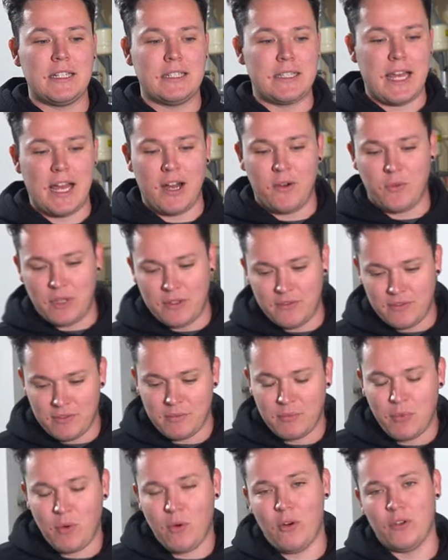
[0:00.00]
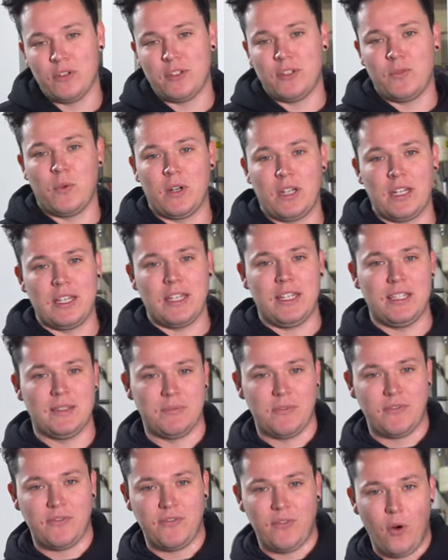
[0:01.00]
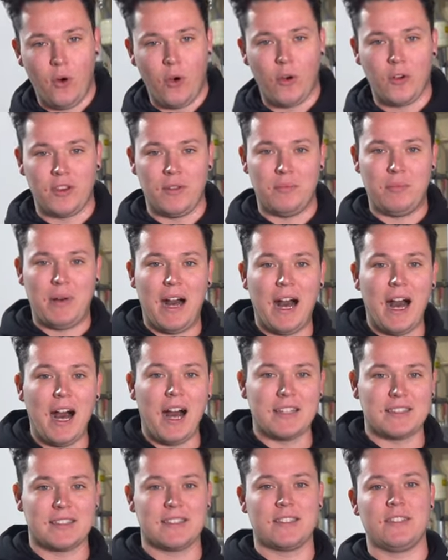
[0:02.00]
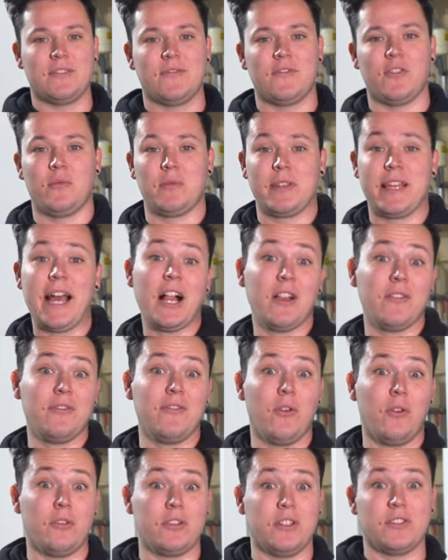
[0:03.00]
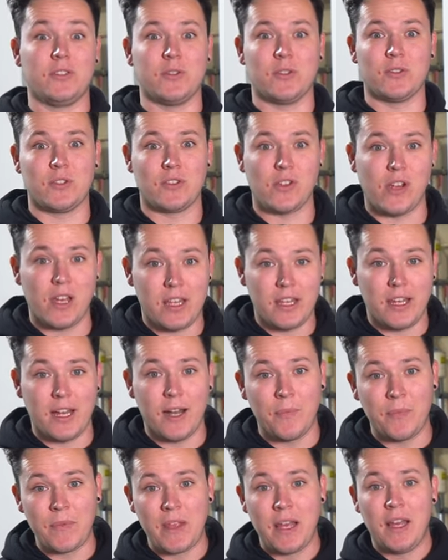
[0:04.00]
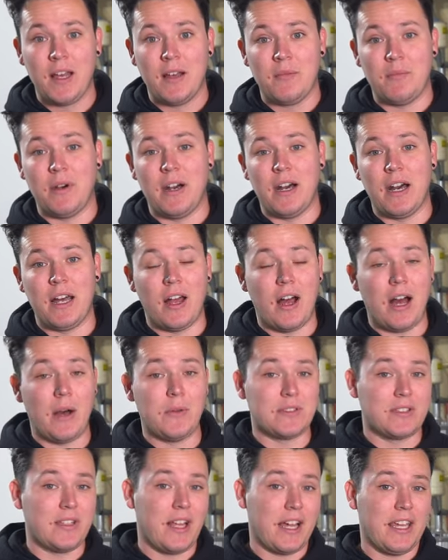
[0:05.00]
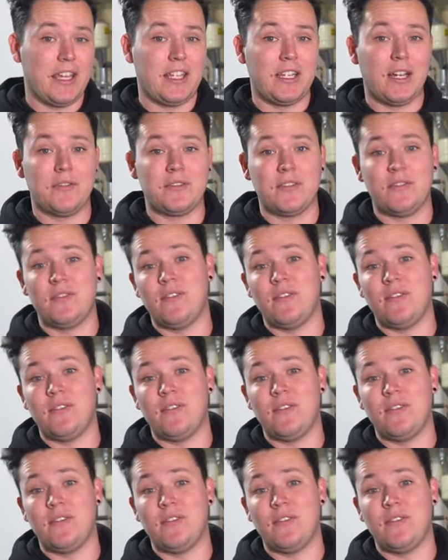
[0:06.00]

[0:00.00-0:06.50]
Now we've imported one of these before in the past from California to Australia, but I was lucky enough to